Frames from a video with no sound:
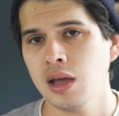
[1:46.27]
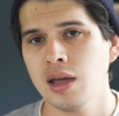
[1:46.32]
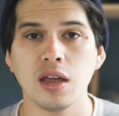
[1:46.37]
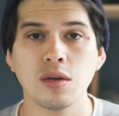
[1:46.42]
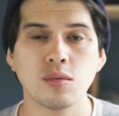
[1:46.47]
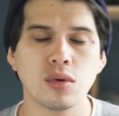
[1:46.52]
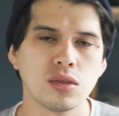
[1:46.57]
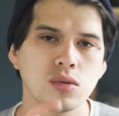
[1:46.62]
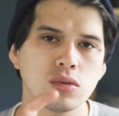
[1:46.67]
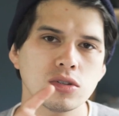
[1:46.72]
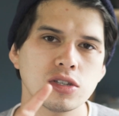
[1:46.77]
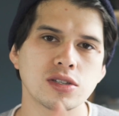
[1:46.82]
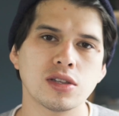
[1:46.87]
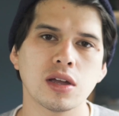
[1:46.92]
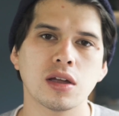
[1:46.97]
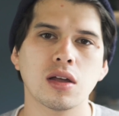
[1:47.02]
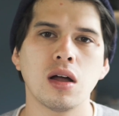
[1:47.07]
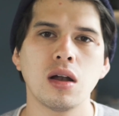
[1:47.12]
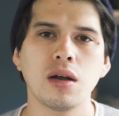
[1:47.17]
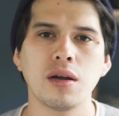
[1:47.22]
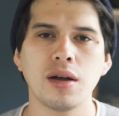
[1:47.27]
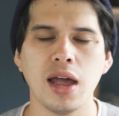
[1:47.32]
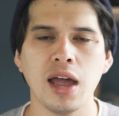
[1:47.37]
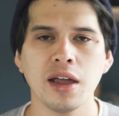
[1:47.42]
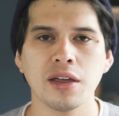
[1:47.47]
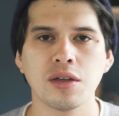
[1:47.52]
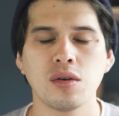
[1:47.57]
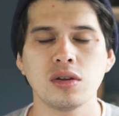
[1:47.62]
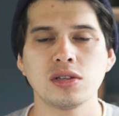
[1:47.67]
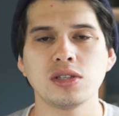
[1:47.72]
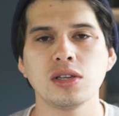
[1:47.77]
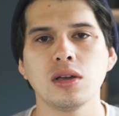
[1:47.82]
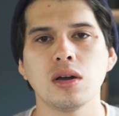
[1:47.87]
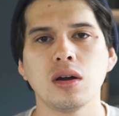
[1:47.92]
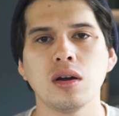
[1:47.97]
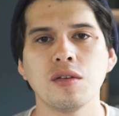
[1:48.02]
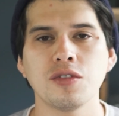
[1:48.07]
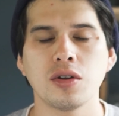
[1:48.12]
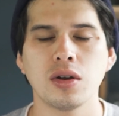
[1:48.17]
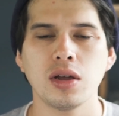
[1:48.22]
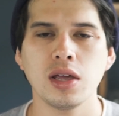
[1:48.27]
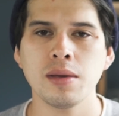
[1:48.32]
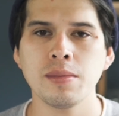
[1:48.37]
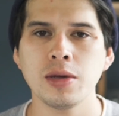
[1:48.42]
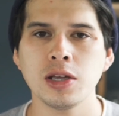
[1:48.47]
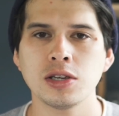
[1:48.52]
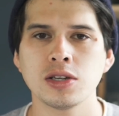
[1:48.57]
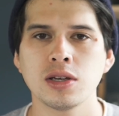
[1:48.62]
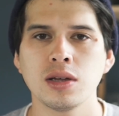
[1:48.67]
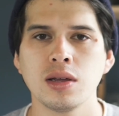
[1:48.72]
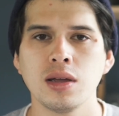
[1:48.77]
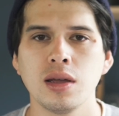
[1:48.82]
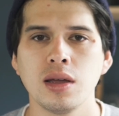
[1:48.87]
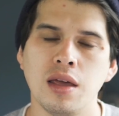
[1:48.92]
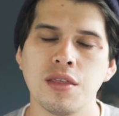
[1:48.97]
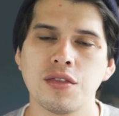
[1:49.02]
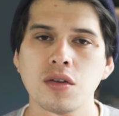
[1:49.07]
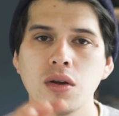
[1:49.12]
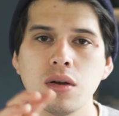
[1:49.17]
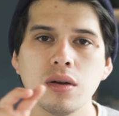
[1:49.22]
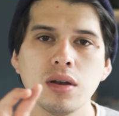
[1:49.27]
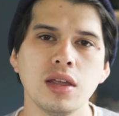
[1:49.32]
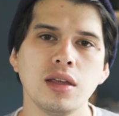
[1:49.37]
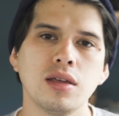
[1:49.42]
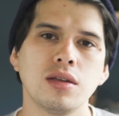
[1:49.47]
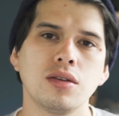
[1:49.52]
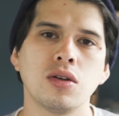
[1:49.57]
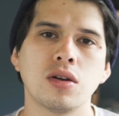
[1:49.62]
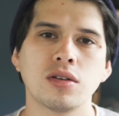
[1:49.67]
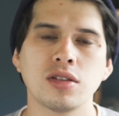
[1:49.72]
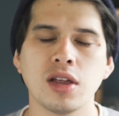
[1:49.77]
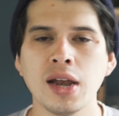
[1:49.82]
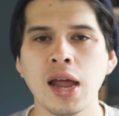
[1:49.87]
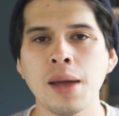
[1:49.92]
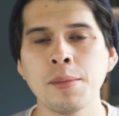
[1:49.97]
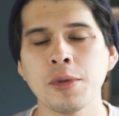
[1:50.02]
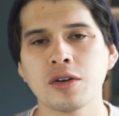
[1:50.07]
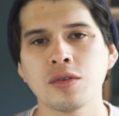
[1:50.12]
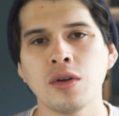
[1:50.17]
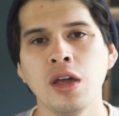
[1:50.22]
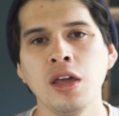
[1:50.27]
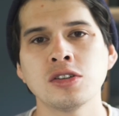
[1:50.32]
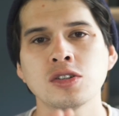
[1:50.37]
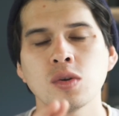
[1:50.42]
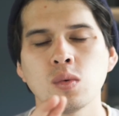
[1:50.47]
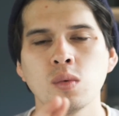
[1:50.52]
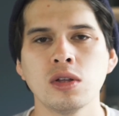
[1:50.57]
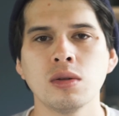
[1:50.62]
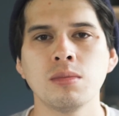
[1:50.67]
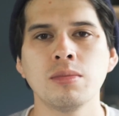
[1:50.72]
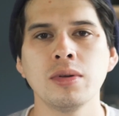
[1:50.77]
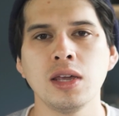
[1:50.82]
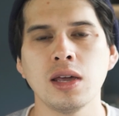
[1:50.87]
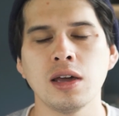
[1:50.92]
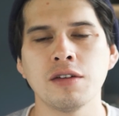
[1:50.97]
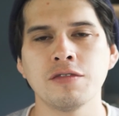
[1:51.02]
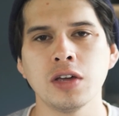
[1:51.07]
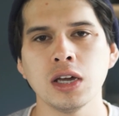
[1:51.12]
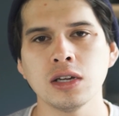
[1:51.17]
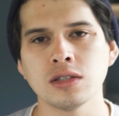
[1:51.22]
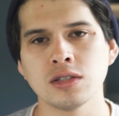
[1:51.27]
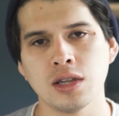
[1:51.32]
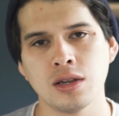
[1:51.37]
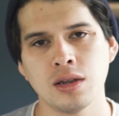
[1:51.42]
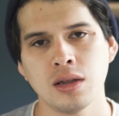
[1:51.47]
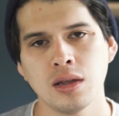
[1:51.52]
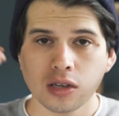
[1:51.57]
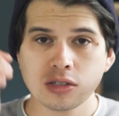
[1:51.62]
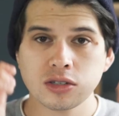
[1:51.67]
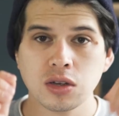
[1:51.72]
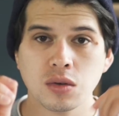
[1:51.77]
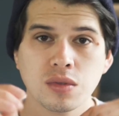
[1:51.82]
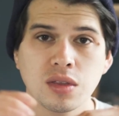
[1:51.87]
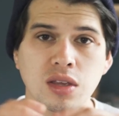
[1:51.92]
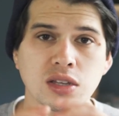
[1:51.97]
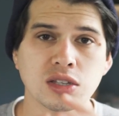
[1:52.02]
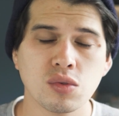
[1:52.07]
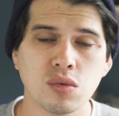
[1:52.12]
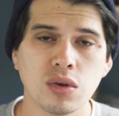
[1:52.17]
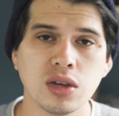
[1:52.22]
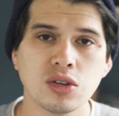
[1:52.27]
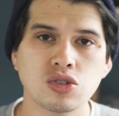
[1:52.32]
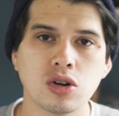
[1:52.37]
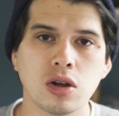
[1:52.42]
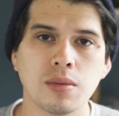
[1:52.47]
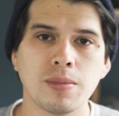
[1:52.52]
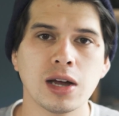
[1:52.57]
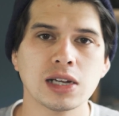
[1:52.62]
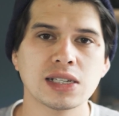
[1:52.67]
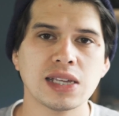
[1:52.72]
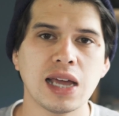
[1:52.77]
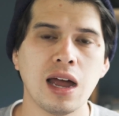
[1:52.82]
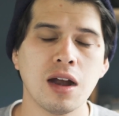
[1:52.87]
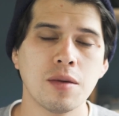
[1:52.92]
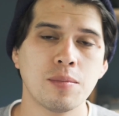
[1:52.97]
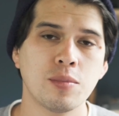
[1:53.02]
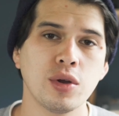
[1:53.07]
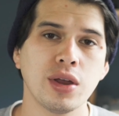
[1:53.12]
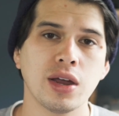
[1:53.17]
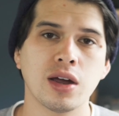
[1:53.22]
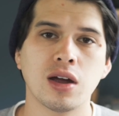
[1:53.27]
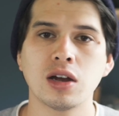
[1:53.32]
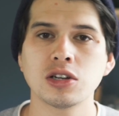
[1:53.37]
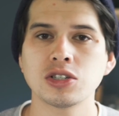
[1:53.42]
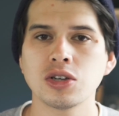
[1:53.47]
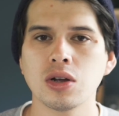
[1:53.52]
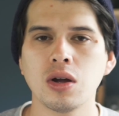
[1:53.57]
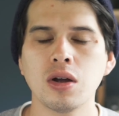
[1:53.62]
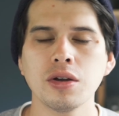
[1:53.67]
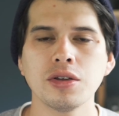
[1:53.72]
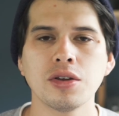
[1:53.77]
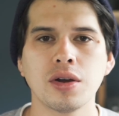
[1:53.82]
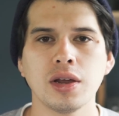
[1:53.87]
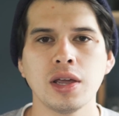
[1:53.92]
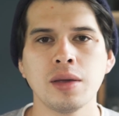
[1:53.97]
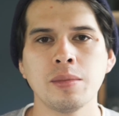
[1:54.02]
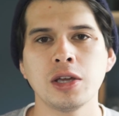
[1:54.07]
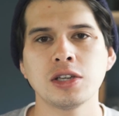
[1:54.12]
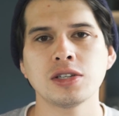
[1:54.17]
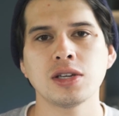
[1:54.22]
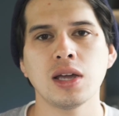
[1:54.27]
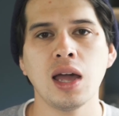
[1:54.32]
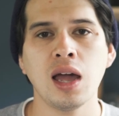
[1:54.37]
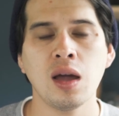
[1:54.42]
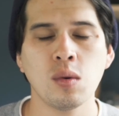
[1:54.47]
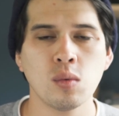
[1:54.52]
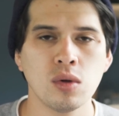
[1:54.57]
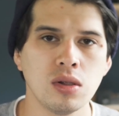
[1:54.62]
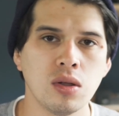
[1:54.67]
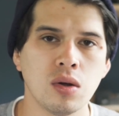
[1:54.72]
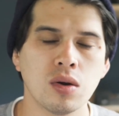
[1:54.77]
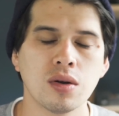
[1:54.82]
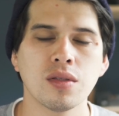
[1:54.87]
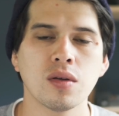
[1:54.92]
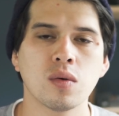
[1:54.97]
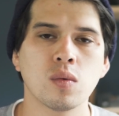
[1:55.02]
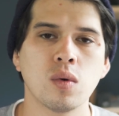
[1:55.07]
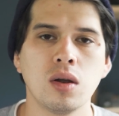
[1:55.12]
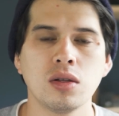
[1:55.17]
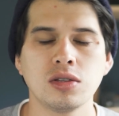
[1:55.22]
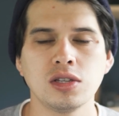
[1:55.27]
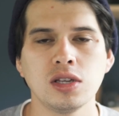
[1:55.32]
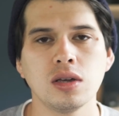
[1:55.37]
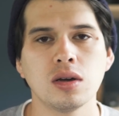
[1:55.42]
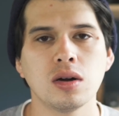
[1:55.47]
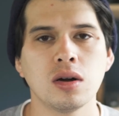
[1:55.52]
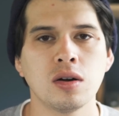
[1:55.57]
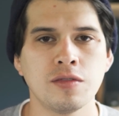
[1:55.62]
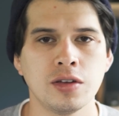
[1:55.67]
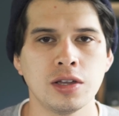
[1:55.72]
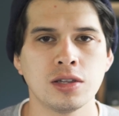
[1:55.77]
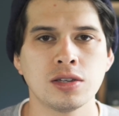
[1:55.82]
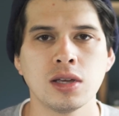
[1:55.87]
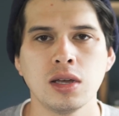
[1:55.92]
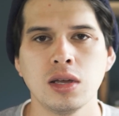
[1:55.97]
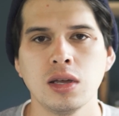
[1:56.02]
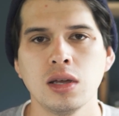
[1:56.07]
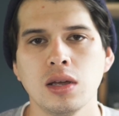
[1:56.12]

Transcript: It reduces the color accuracy of your image. And thirdly, your dynamic range will be affected. So these three drawbacks are pretty harsh on your image and will lower the quality of it.